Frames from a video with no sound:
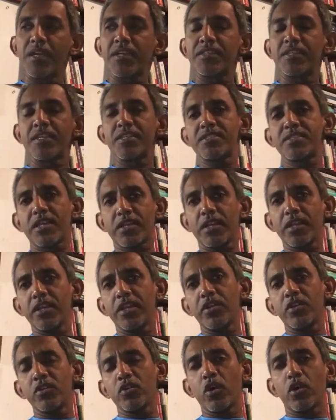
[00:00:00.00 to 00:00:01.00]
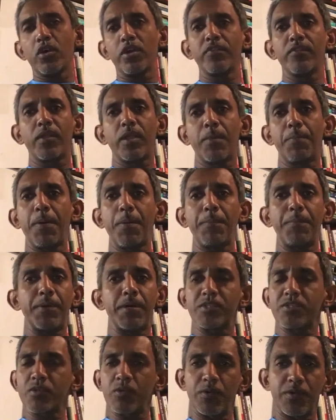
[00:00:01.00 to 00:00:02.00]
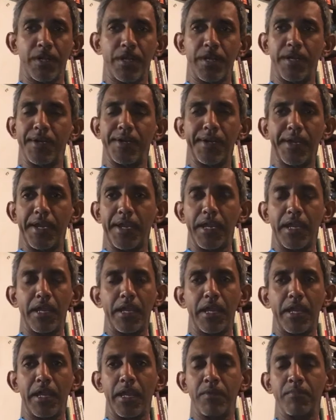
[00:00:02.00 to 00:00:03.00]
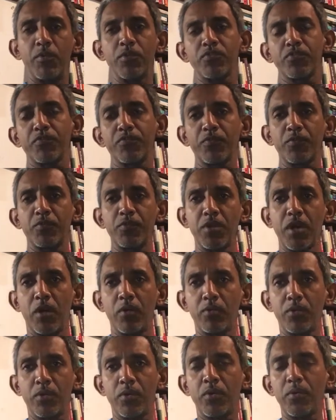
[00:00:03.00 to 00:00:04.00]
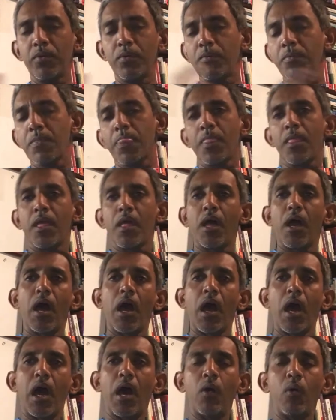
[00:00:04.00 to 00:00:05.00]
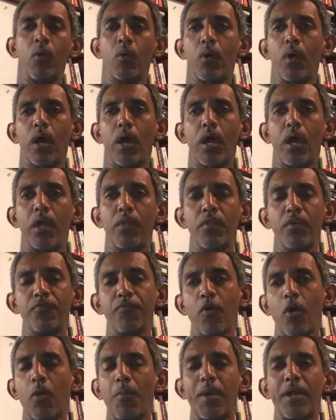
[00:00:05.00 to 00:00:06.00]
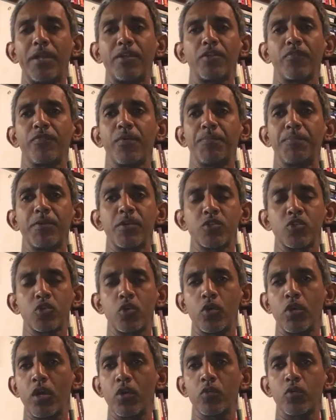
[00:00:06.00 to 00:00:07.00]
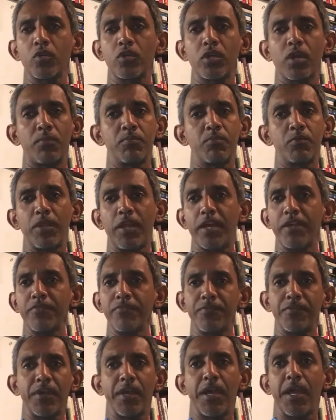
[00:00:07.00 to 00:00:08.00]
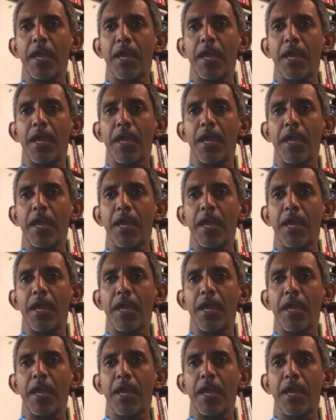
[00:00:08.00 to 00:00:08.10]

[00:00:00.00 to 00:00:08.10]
Then secondly, you got to develop a persona. And most of you now know how the format of a persona could come to life.